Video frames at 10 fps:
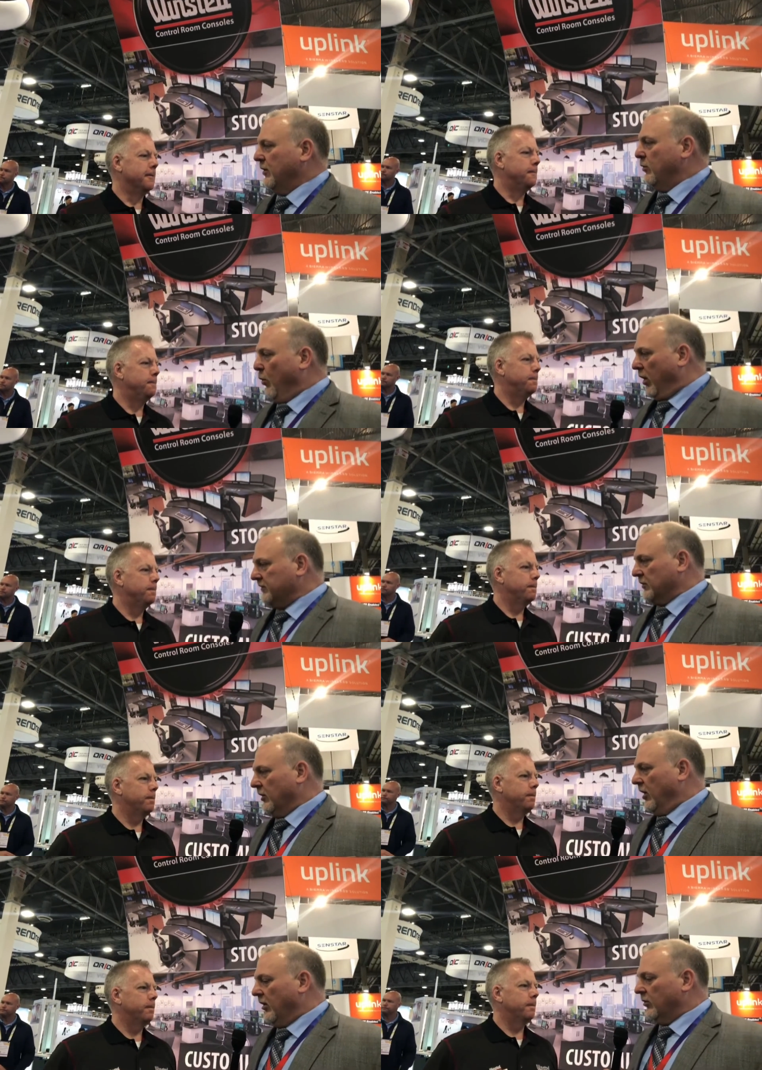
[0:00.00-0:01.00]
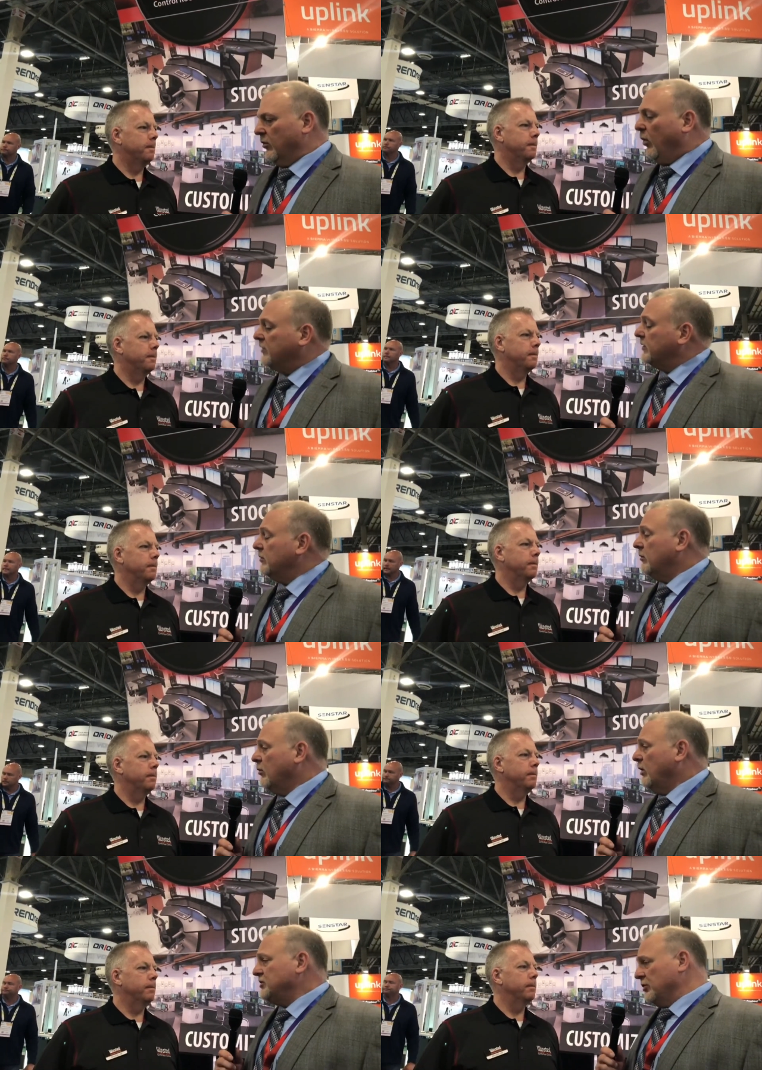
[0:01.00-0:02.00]
Speaker 1: with Walter Law. Walter,
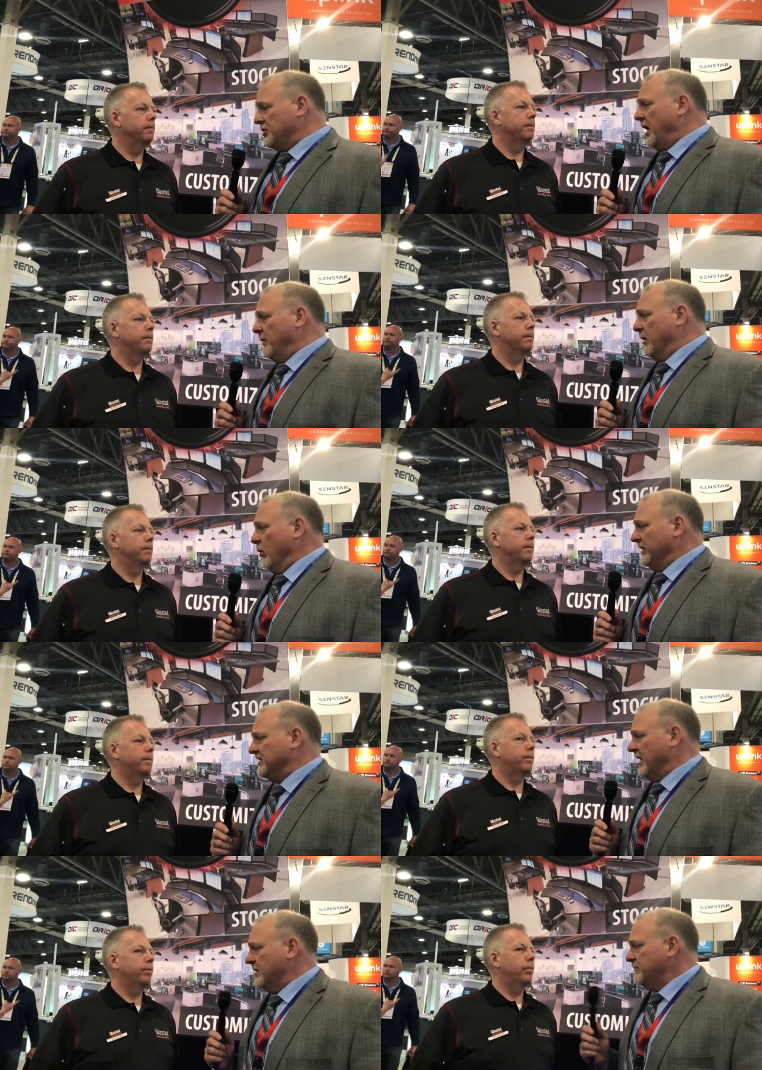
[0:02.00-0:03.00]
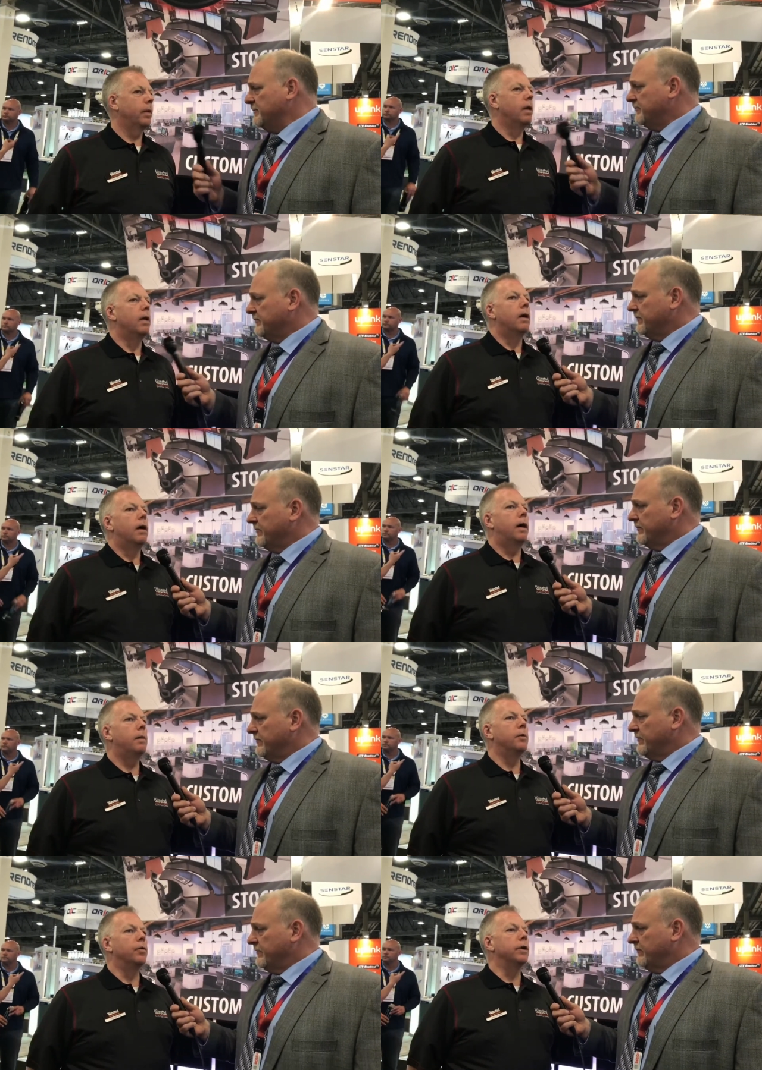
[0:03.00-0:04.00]
what's your job at Winsted?
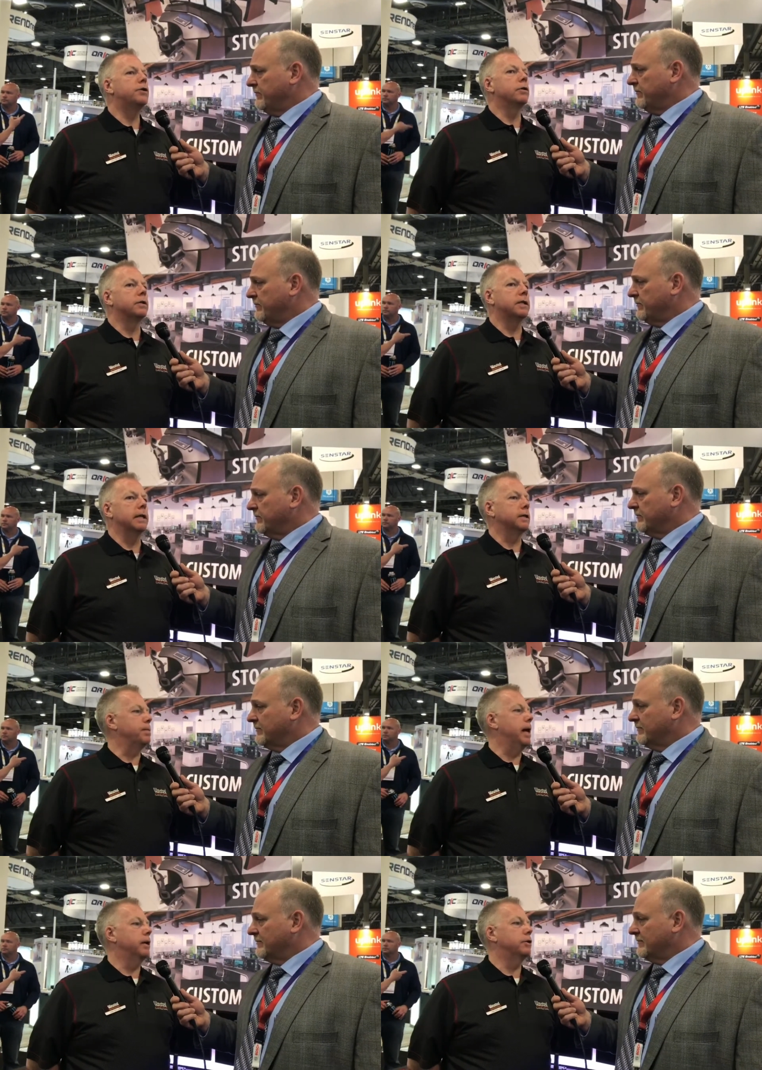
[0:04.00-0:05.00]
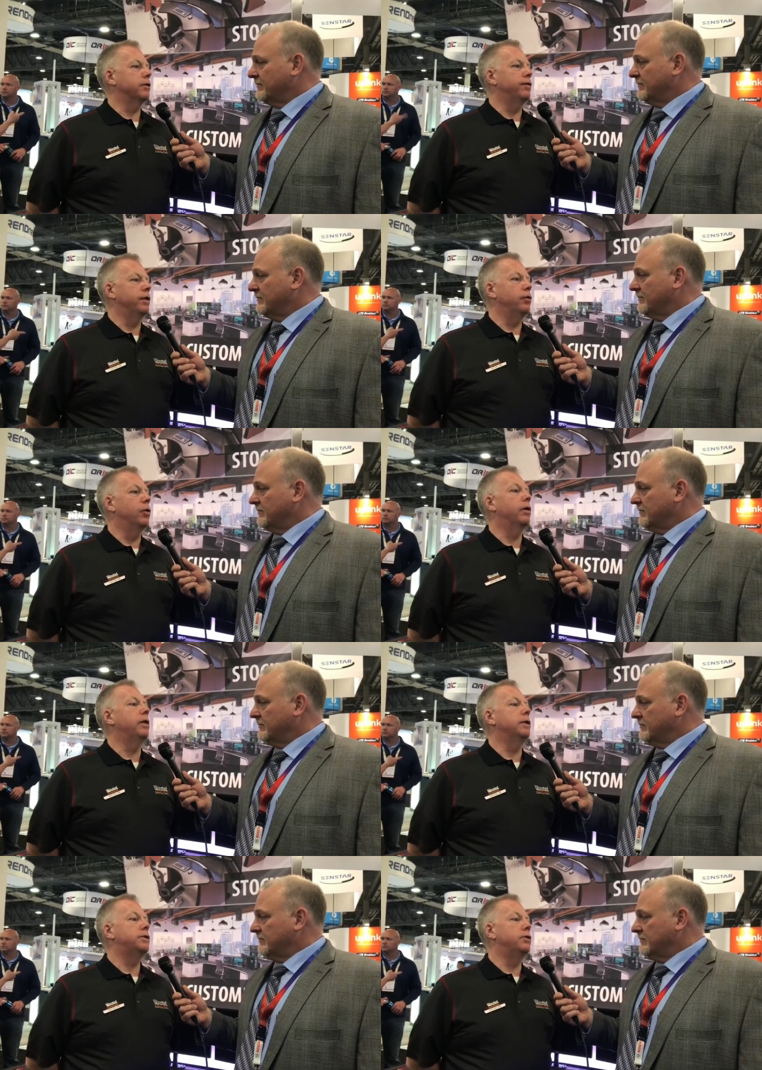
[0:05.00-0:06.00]
Speaker 2: I'm the regional sales manager for the
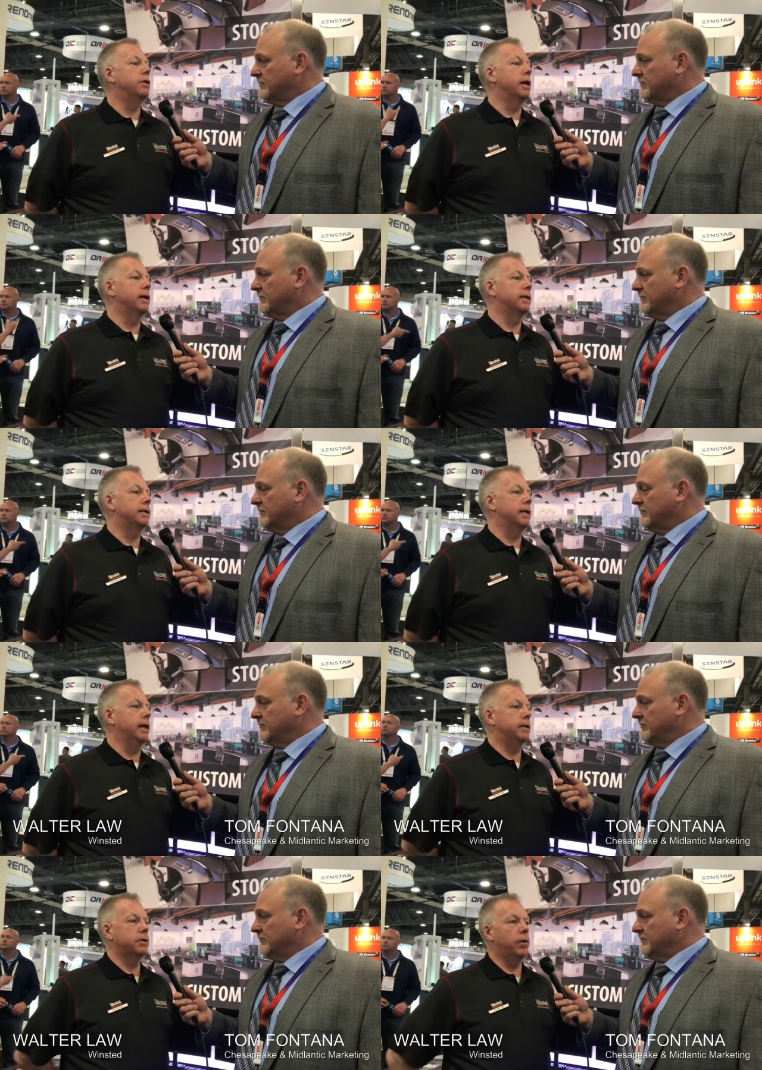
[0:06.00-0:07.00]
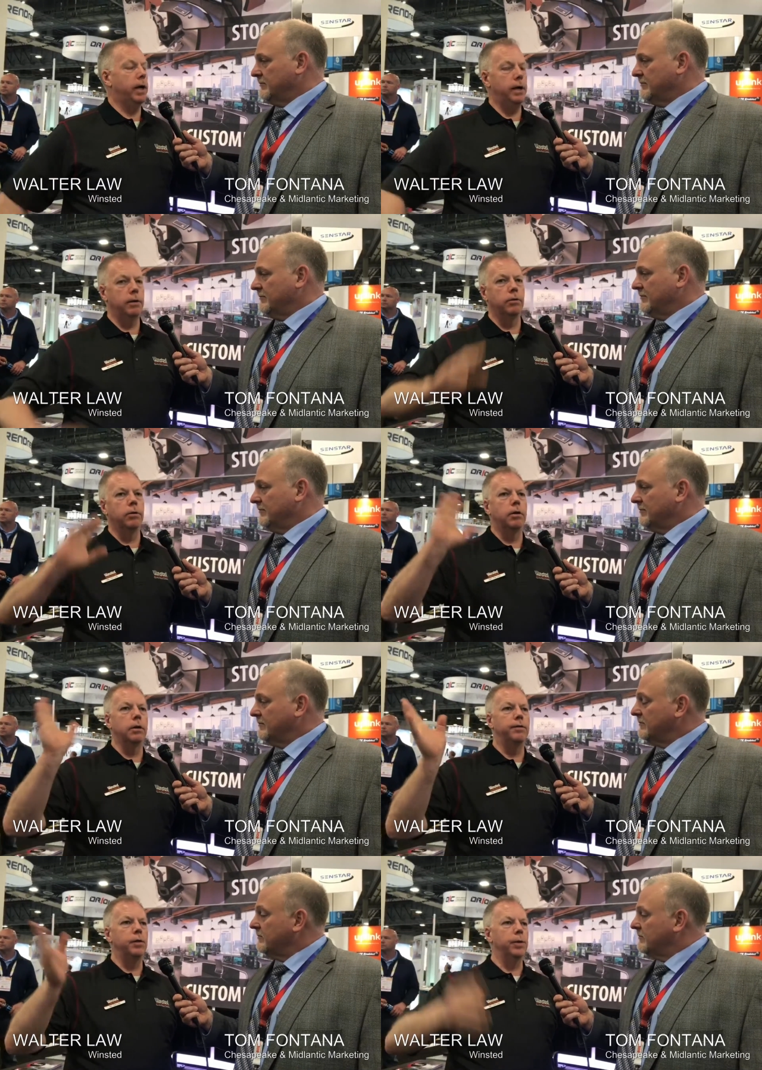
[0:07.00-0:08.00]
Northeast United States, so I handle all
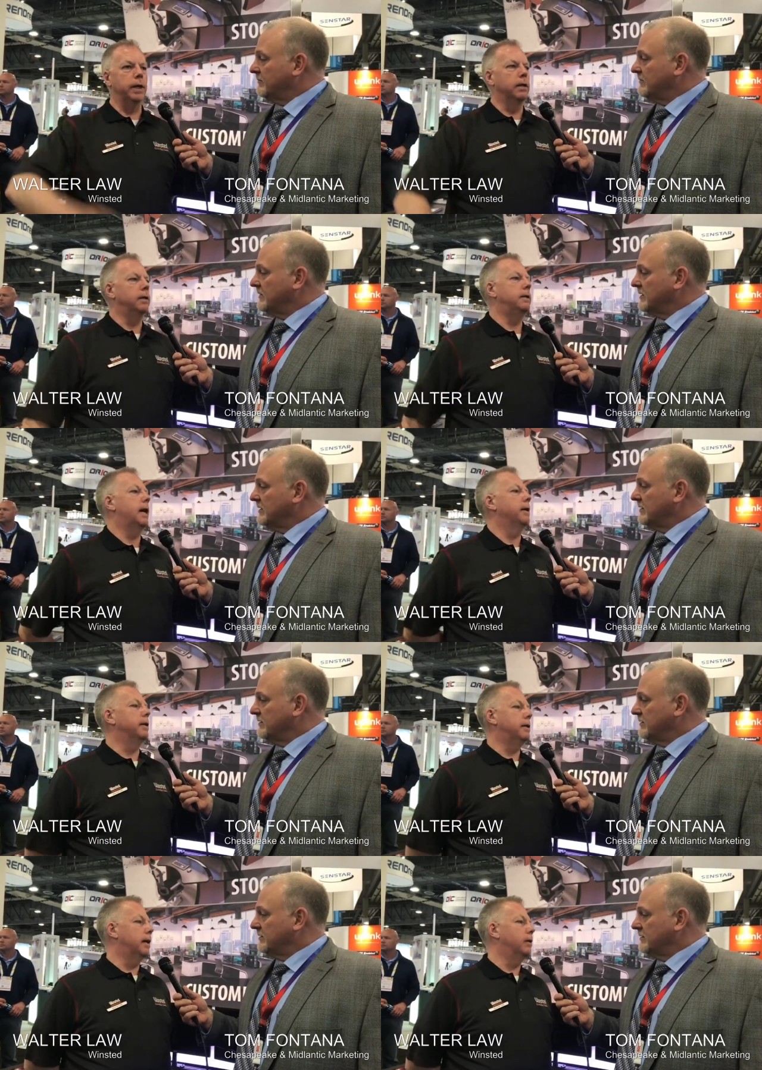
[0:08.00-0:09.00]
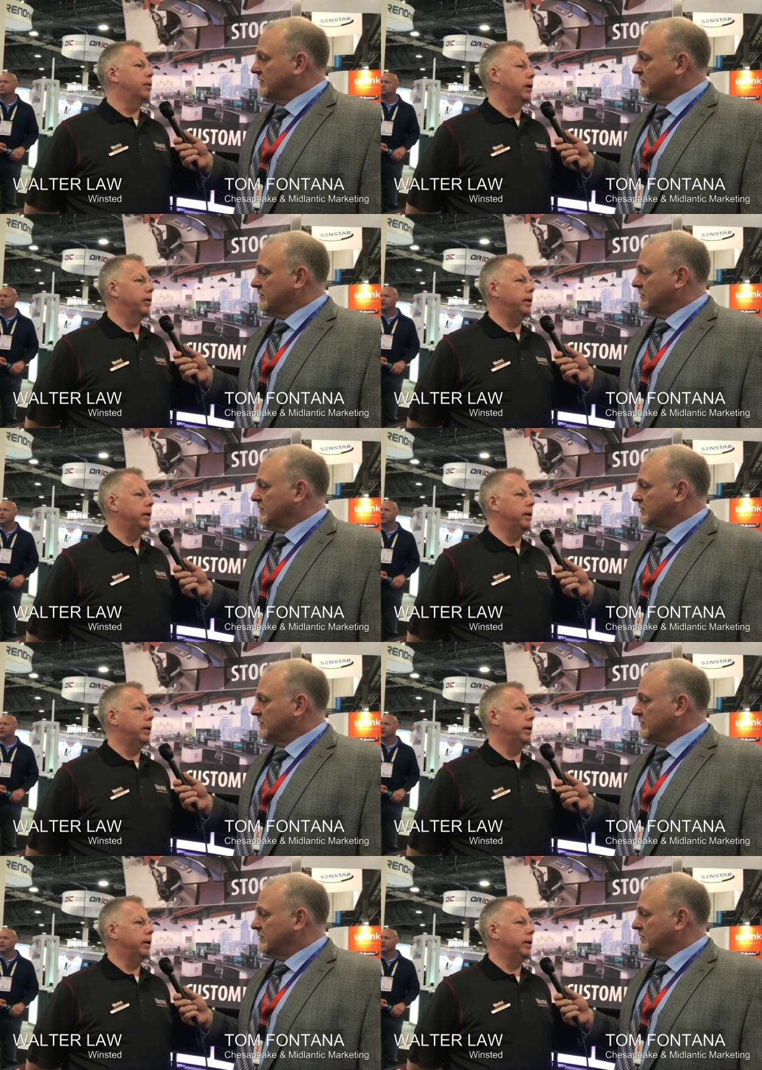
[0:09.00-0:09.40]
of New England down to Delaware and